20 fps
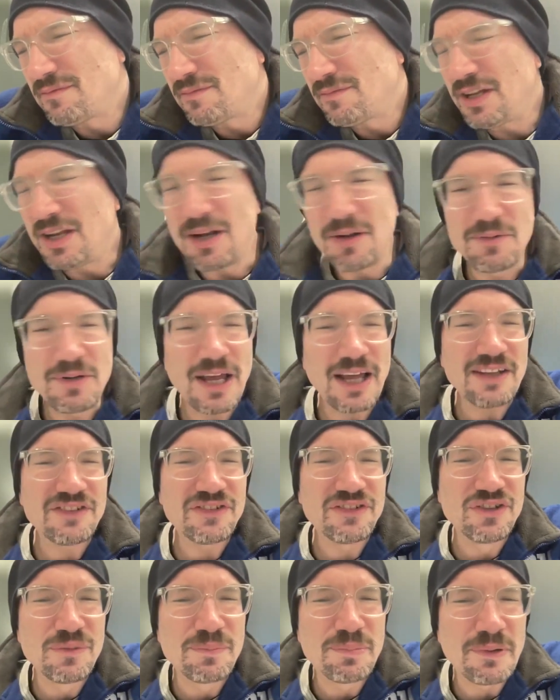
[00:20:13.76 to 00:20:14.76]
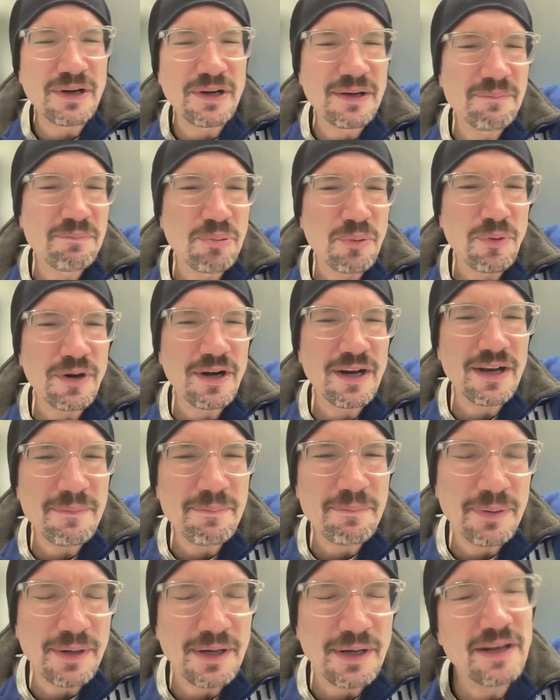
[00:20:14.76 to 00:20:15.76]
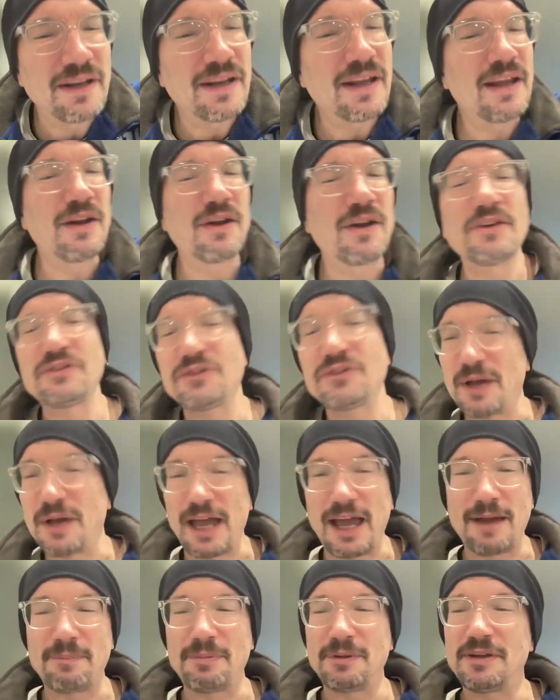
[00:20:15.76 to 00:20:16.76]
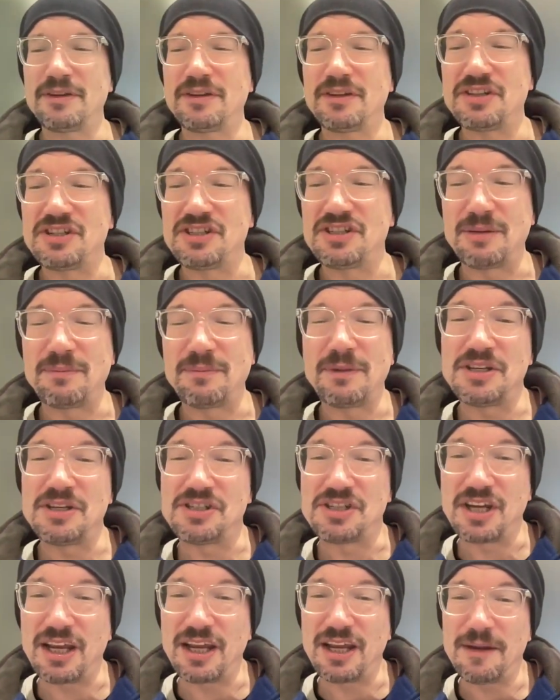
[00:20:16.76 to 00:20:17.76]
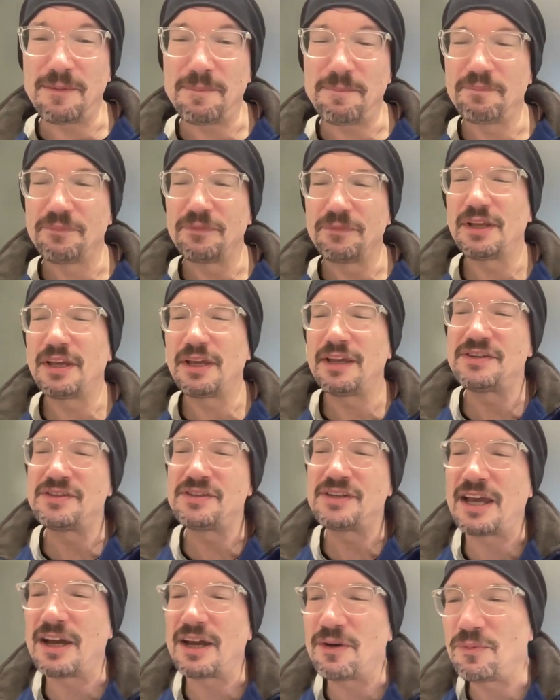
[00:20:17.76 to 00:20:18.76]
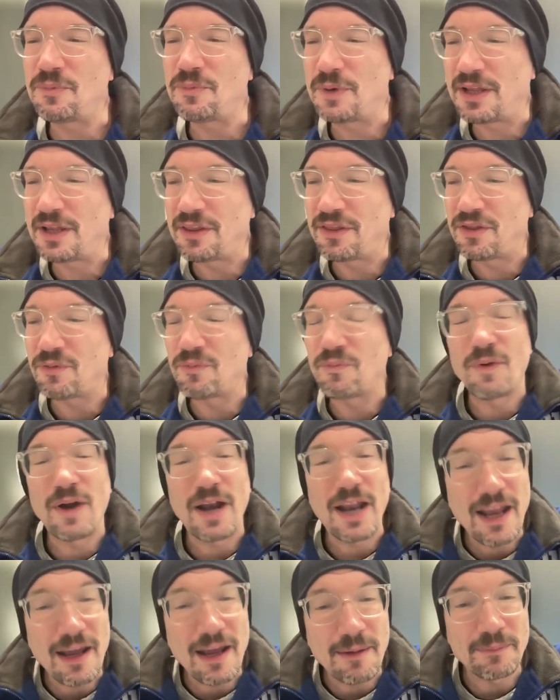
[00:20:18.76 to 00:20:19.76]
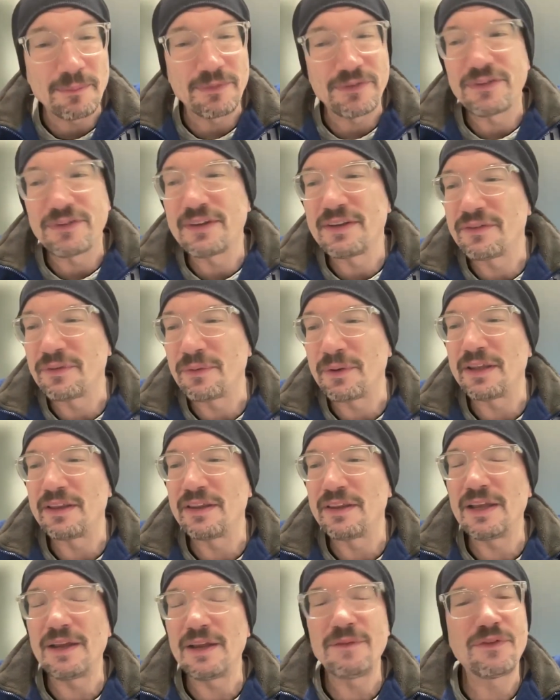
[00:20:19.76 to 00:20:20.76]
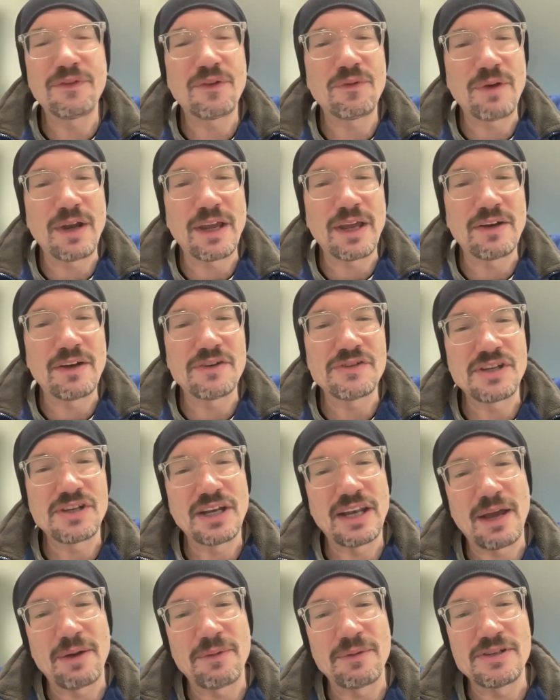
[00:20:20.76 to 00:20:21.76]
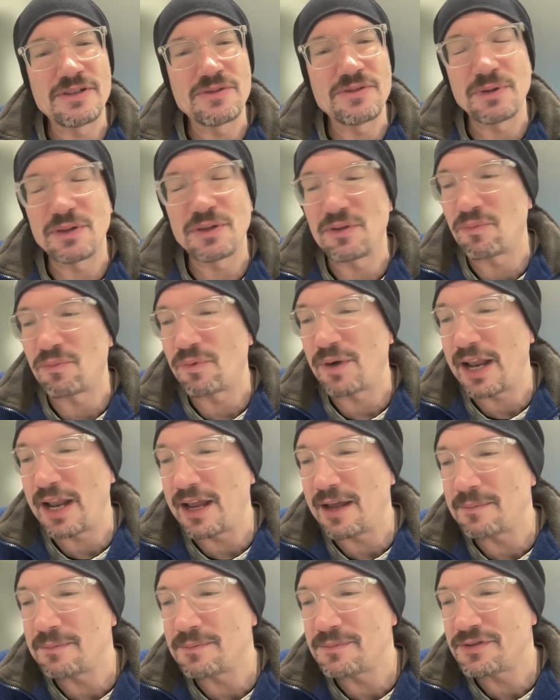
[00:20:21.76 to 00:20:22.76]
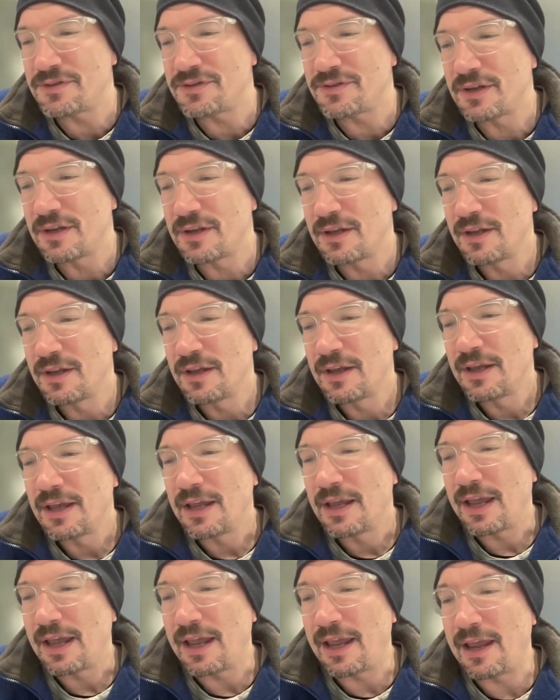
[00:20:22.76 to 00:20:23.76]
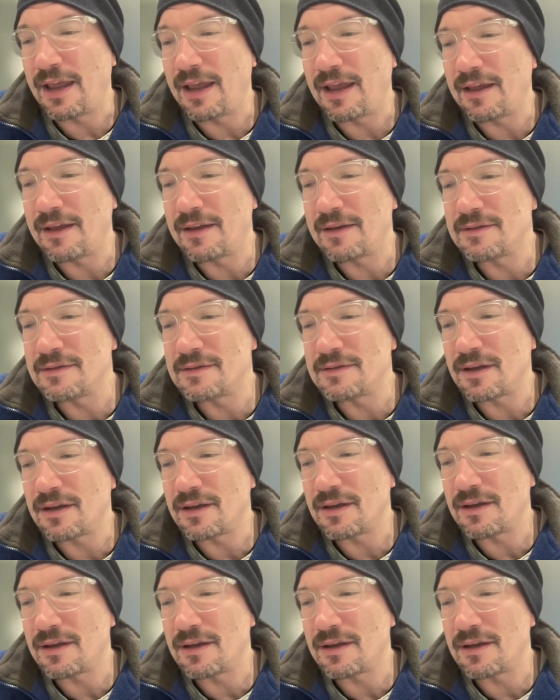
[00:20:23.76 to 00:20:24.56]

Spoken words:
not super important, but it also happened. Jimmy G is now with the Rams. So he leaves the Raiders and now he's with the Rams. And